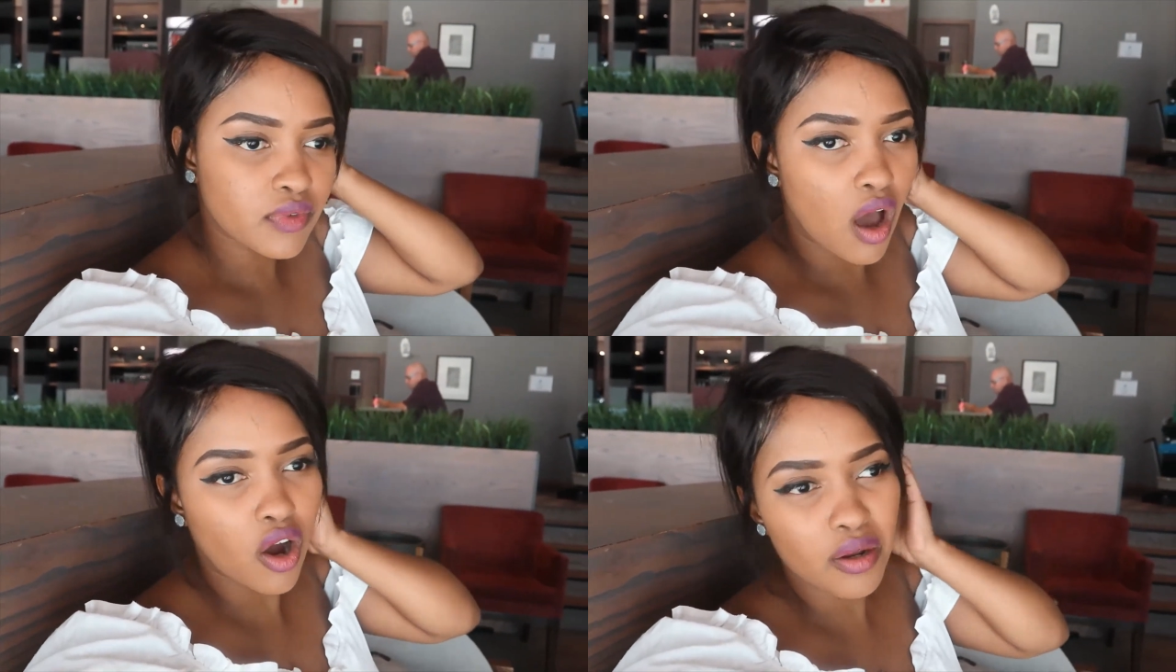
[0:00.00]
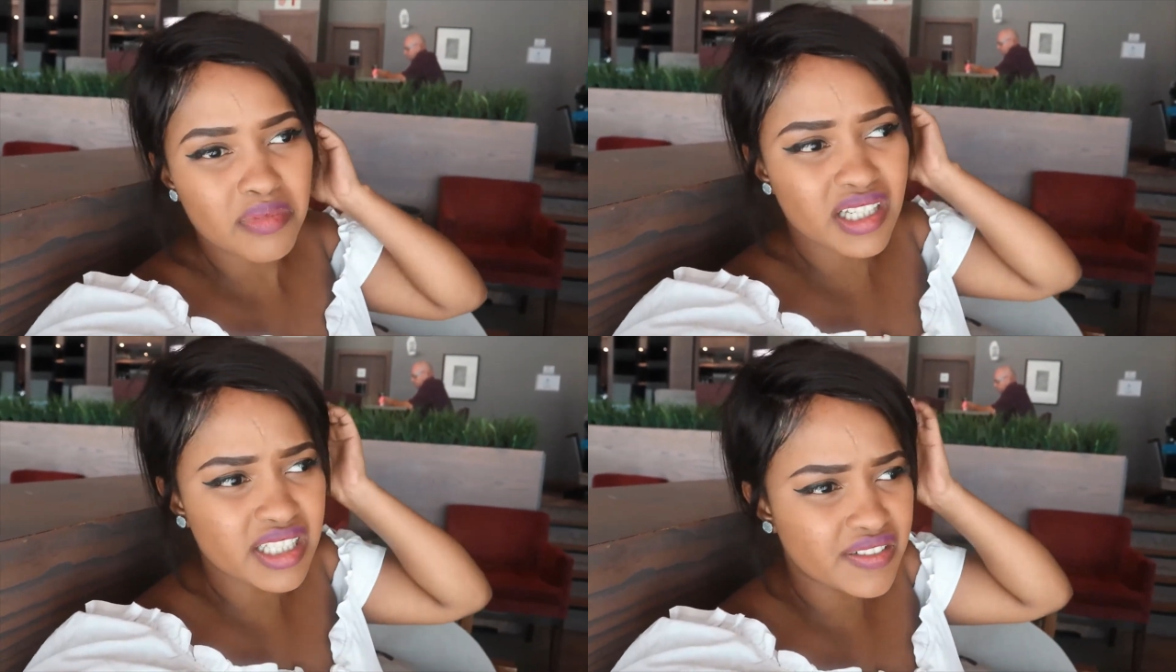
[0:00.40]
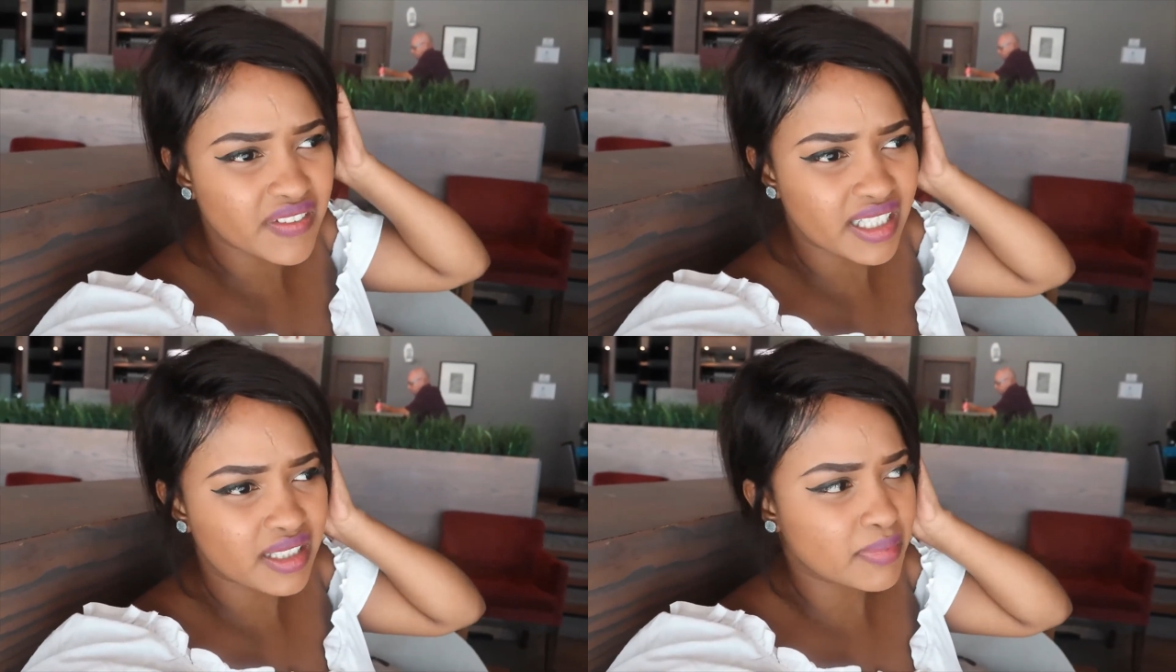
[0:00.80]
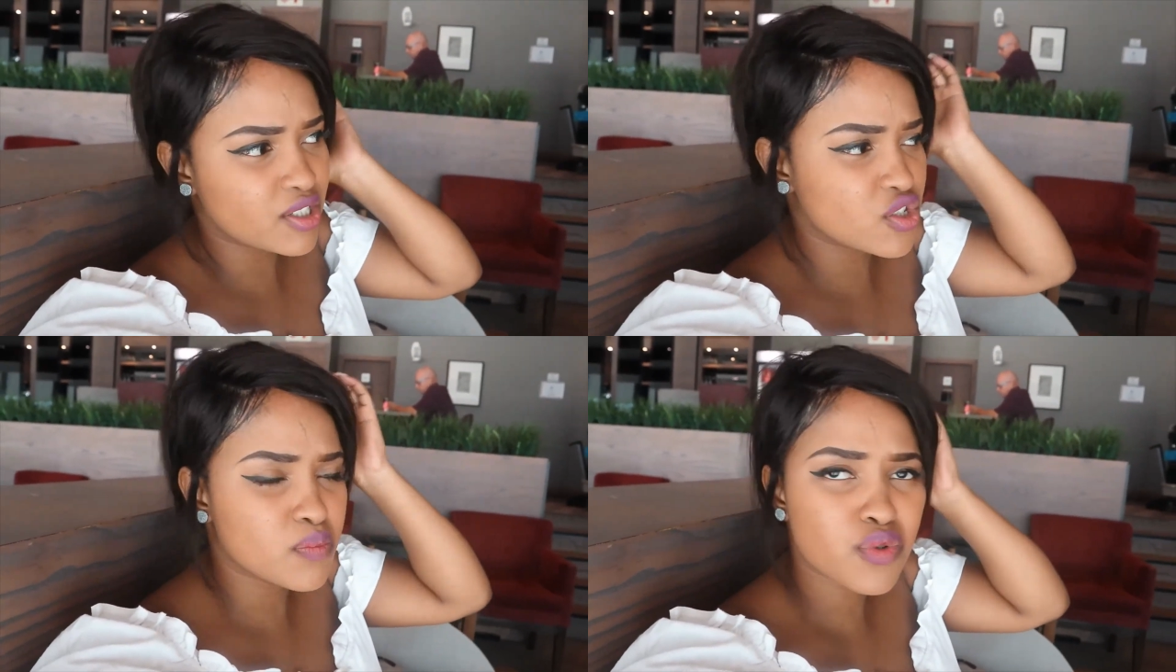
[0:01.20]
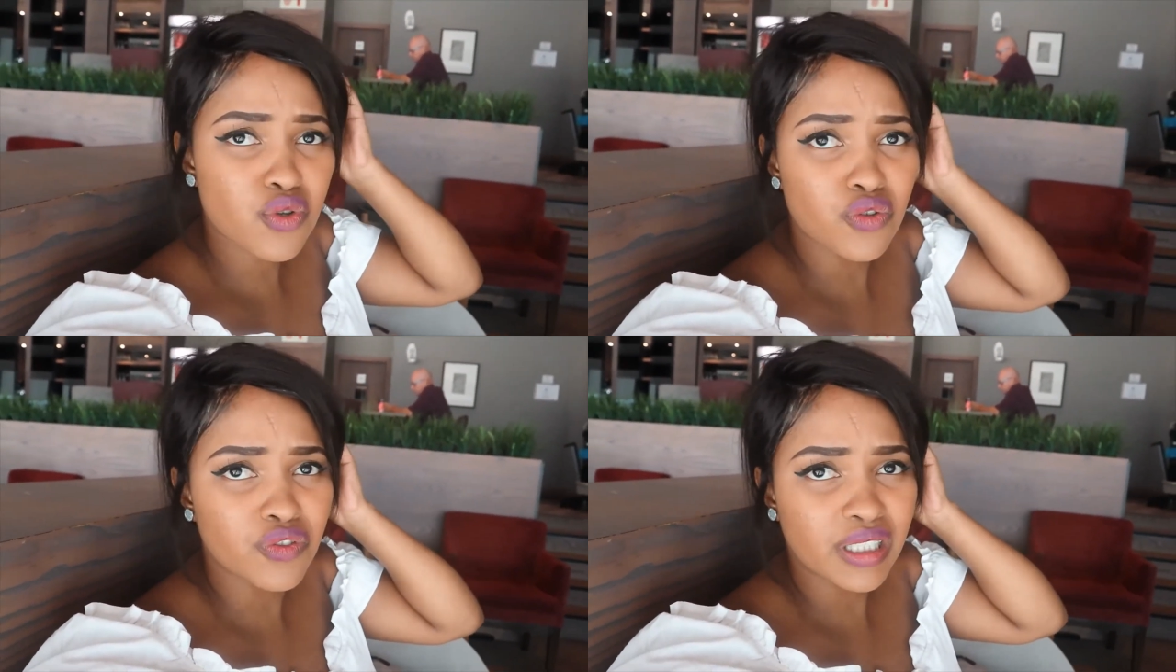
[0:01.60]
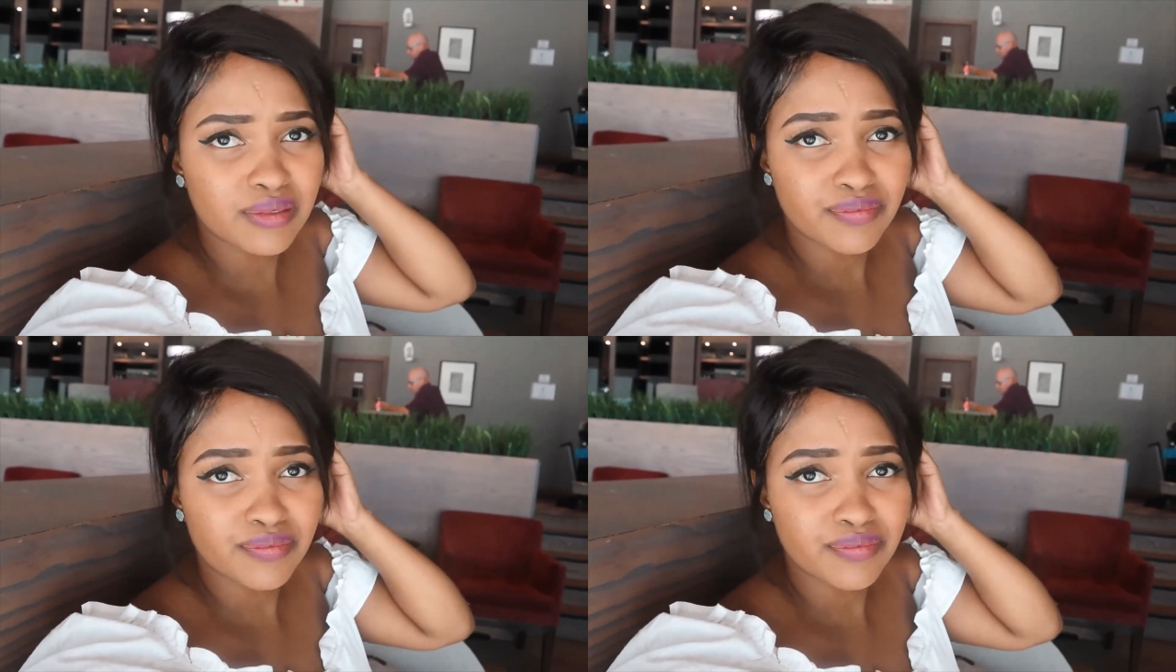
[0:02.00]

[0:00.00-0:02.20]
I can't believe like my trip is over.